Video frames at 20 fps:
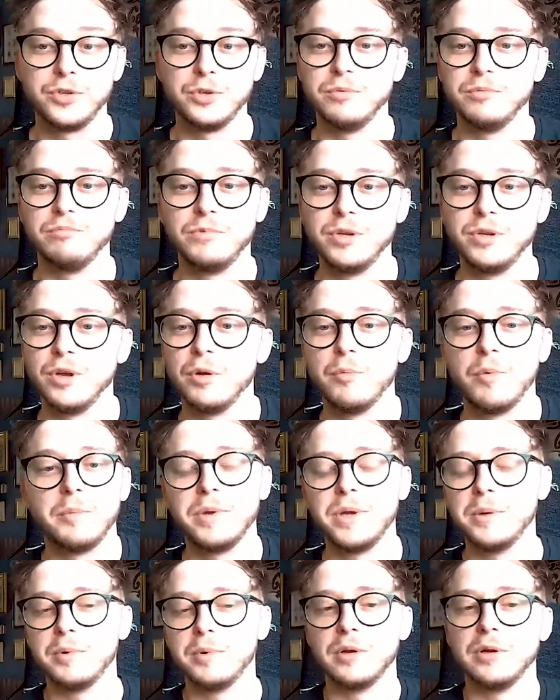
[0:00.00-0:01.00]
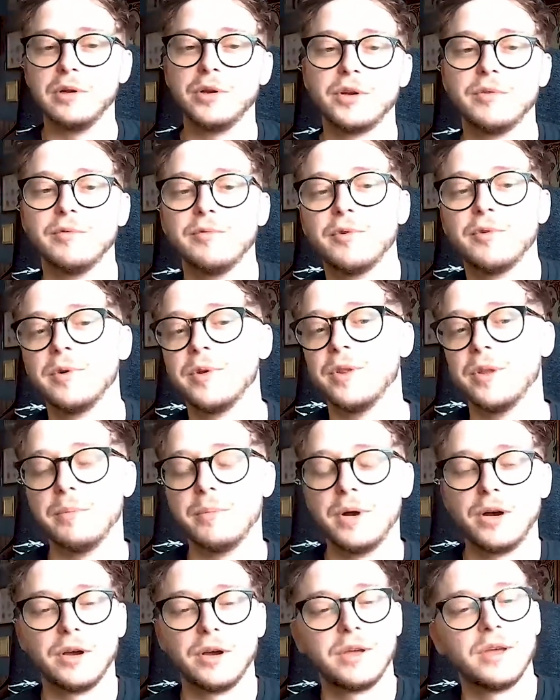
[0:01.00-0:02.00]
You, you know what people are looking for in the
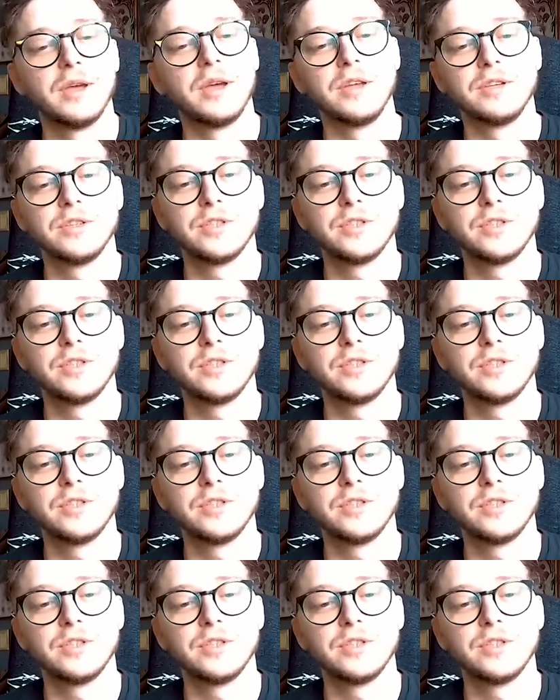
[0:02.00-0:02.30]
market.